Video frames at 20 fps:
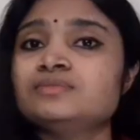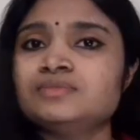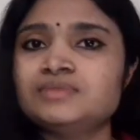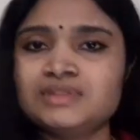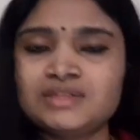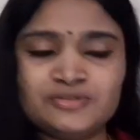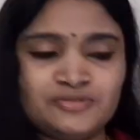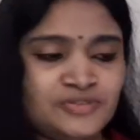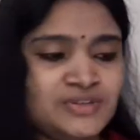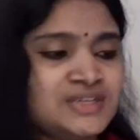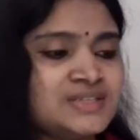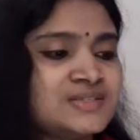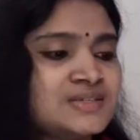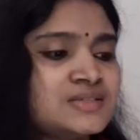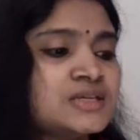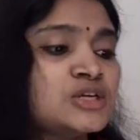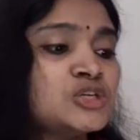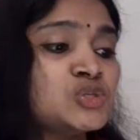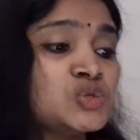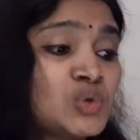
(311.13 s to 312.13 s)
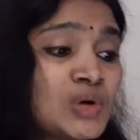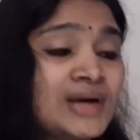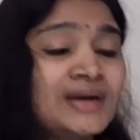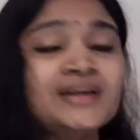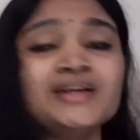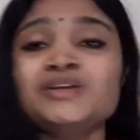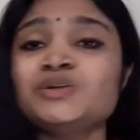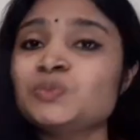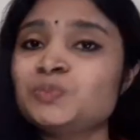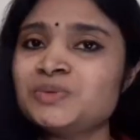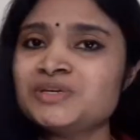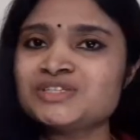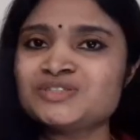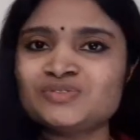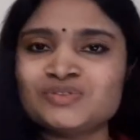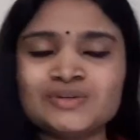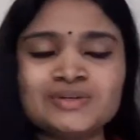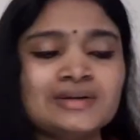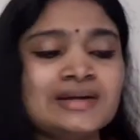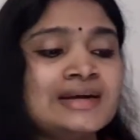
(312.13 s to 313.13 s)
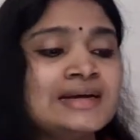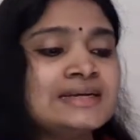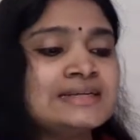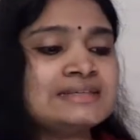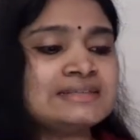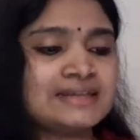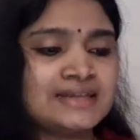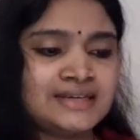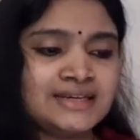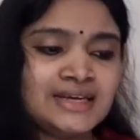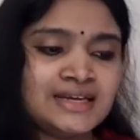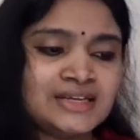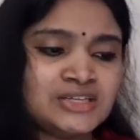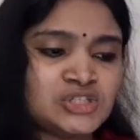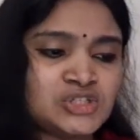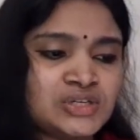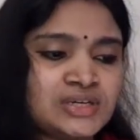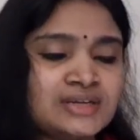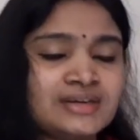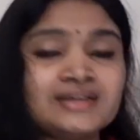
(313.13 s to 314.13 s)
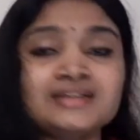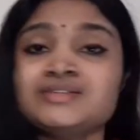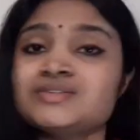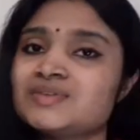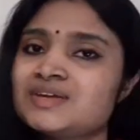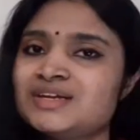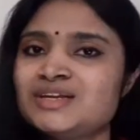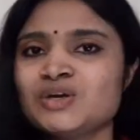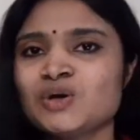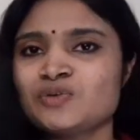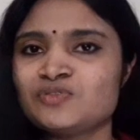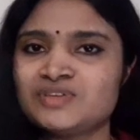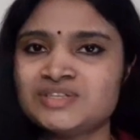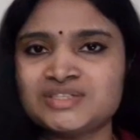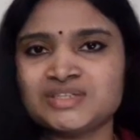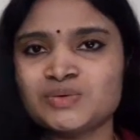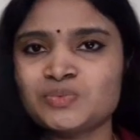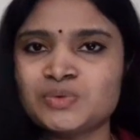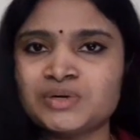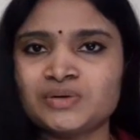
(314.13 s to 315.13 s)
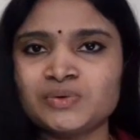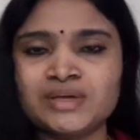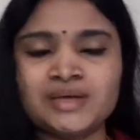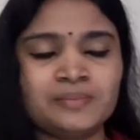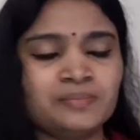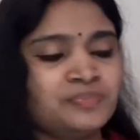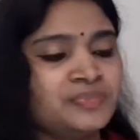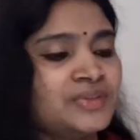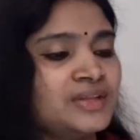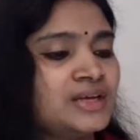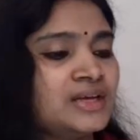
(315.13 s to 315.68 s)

The fees is 200 rupees for trainee engineer and trainee officer one. Okay.